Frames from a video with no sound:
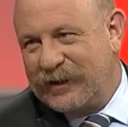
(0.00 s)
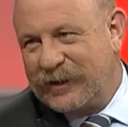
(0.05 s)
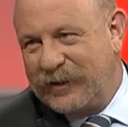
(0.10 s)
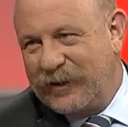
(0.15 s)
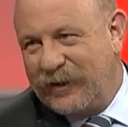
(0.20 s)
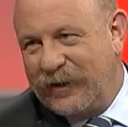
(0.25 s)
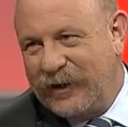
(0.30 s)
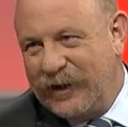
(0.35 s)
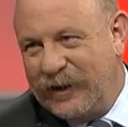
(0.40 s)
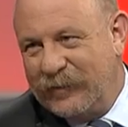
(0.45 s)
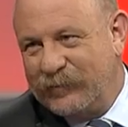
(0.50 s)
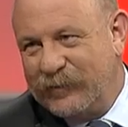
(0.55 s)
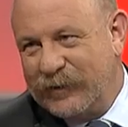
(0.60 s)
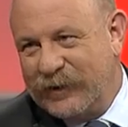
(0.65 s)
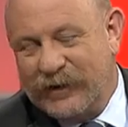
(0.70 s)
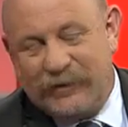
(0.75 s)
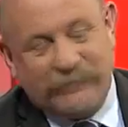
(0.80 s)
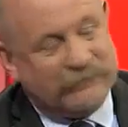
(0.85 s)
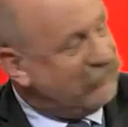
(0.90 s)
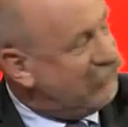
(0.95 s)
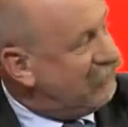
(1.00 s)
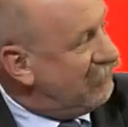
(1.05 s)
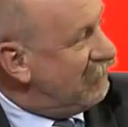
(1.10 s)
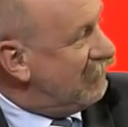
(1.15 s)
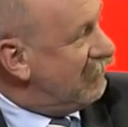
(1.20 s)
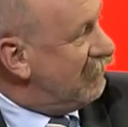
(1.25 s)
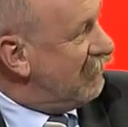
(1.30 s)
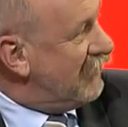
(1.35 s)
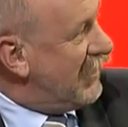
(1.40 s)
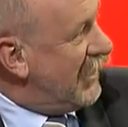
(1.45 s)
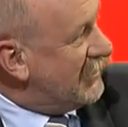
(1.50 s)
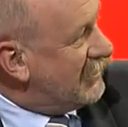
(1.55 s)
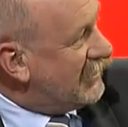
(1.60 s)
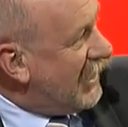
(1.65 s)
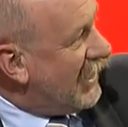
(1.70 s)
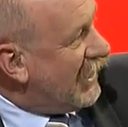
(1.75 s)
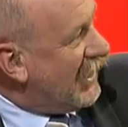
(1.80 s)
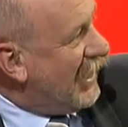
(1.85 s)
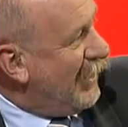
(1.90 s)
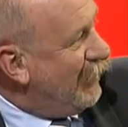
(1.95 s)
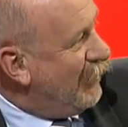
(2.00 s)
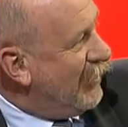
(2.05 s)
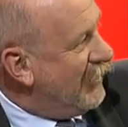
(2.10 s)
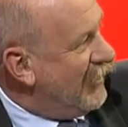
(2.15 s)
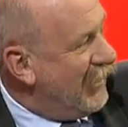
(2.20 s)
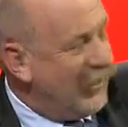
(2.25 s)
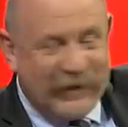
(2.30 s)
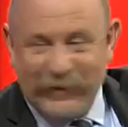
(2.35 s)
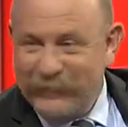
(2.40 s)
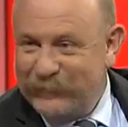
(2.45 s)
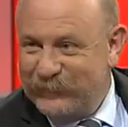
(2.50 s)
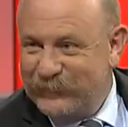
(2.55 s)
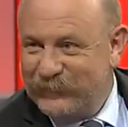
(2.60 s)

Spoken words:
to the IRB. There's that camera there.